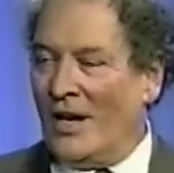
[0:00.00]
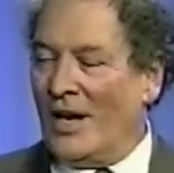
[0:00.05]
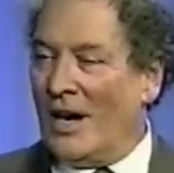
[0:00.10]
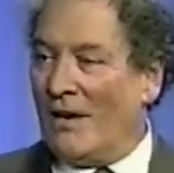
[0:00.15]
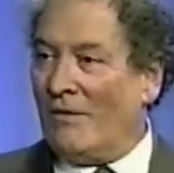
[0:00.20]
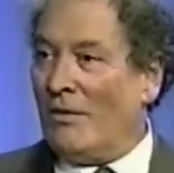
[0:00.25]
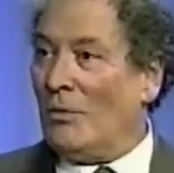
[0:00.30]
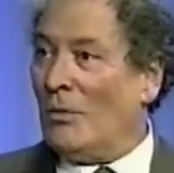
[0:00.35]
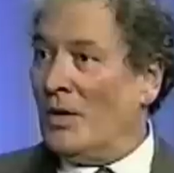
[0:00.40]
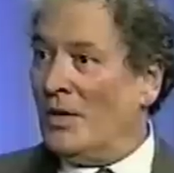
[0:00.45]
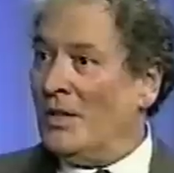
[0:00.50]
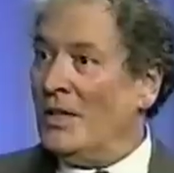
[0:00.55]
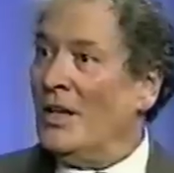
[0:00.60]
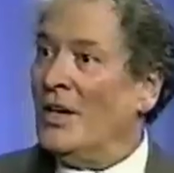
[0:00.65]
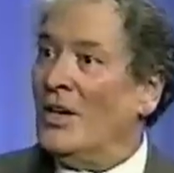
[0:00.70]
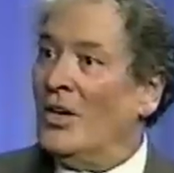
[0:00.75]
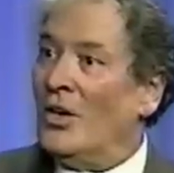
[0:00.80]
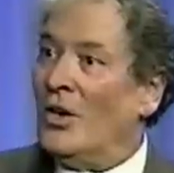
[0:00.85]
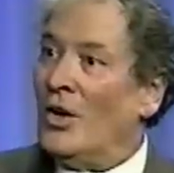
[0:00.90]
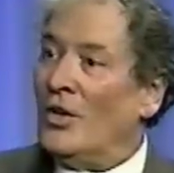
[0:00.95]
Everyone,
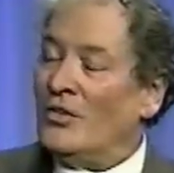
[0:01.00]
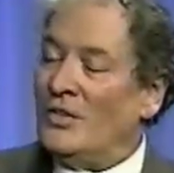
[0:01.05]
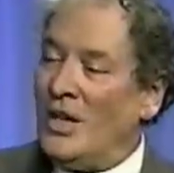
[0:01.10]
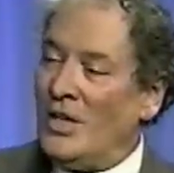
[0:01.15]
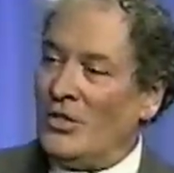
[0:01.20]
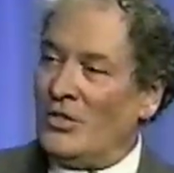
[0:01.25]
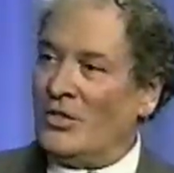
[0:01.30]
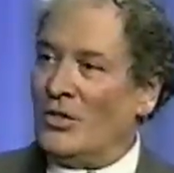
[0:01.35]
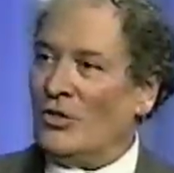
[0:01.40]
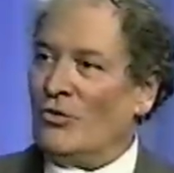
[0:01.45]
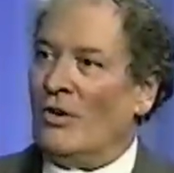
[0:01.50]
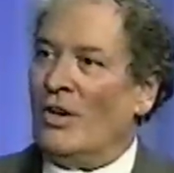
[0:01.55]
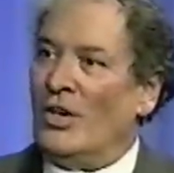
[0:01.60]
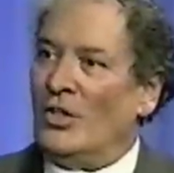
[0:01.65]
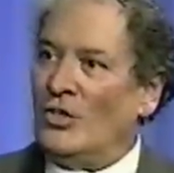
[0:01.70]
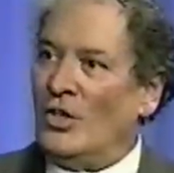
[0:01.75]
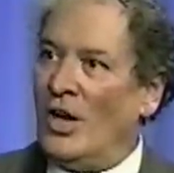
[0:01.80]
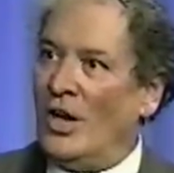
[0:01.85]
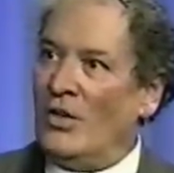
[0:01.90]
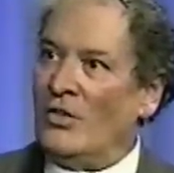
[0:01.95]
mm-hmm. all teachers are trying
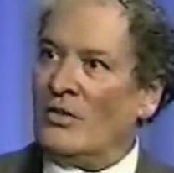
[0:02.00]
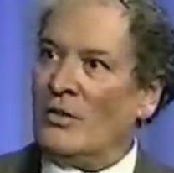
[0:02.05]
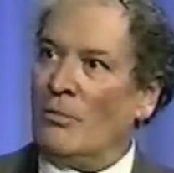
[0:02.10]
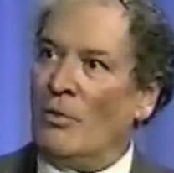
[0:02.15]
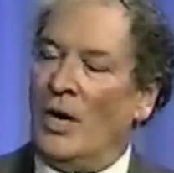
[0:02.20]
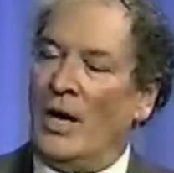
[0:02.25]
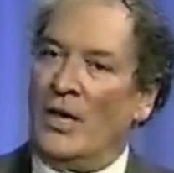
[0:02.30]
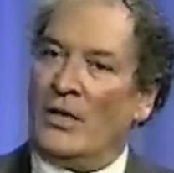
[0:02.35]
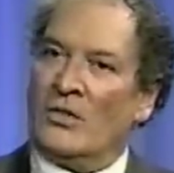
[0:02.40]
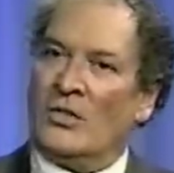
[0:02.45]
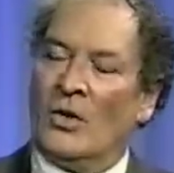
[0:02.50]
to change the brain.